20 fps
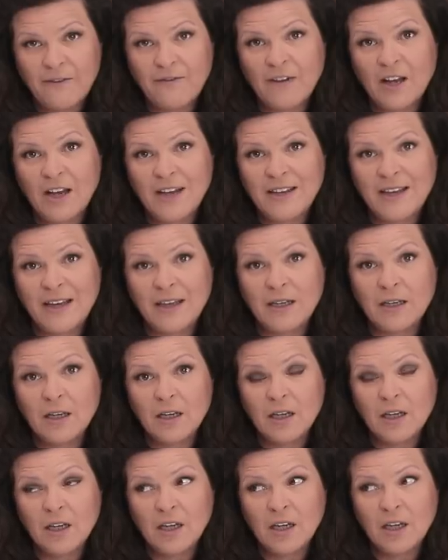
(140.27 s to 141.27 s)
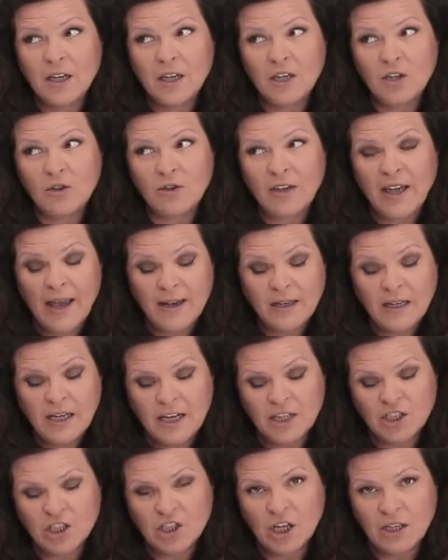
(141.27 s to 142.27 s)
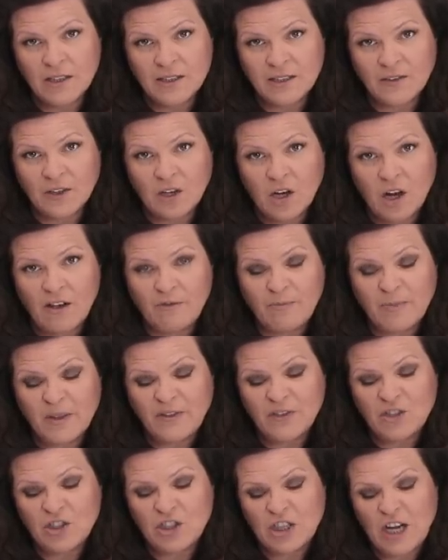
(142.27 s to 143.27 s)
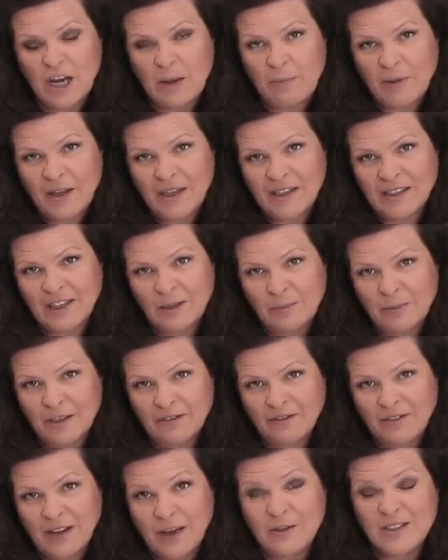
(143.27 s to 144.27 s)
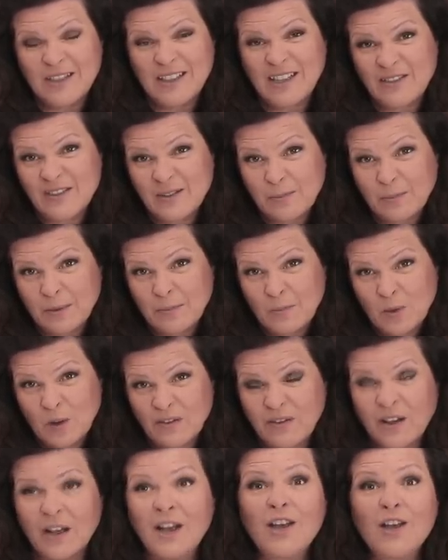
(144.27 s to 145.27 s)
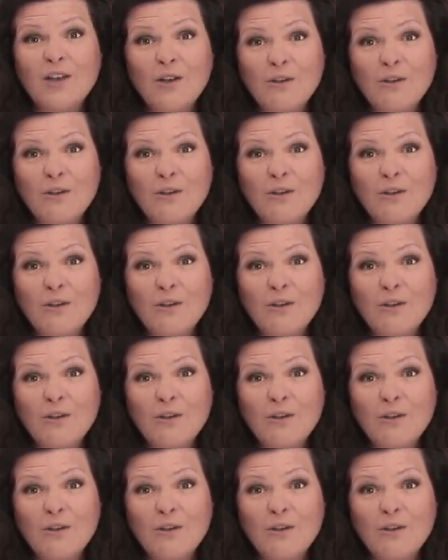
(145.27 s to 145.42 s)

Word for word: I find that you can cut chunks of it off, but if you shape it in a little bit of flowers, it gives a bit more of a